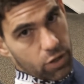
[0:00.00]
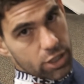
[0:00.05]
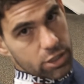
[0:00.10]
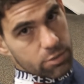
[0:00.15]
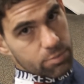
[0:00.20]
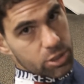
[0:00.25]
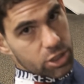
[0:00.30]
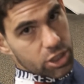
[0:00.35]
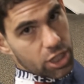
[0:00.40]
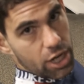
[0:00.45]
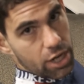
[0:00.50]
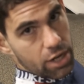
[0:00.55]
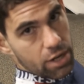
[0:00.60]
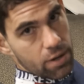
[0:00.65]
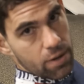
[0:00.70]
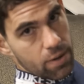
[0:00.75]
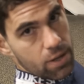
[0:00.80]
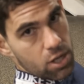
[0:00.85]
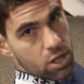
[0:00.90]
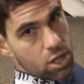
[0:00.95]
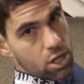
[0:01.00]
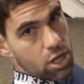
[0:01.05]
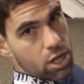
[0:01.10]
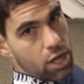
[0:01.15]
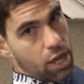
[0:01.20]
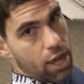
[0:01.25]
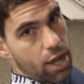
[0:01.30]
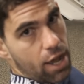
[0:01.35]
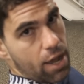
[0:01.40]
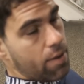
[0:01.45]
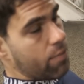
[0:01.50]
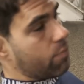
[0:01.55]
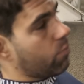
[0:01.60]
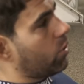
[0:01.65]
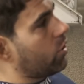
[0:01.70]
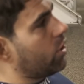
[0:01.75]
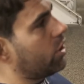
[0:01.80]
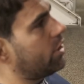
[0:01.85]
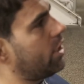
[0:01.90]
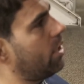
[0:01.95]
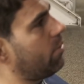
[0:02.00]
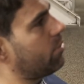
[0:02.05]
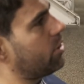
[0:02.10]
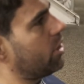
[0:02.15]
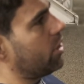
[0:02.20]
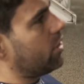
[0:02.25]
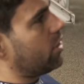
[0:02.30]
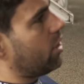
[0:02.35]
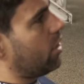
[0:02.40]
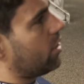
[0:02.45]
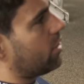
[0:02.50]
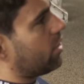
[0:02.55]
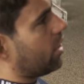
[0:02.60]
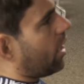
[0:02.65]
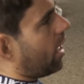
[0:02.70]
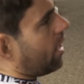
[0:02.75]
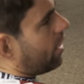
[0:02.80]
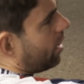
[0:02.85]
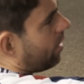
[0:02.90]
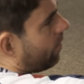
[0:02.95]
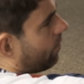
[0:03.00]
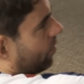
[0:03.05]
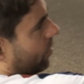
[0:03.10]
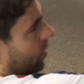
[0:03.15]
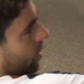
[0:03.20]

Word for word: raise machine, one of the tips is to get it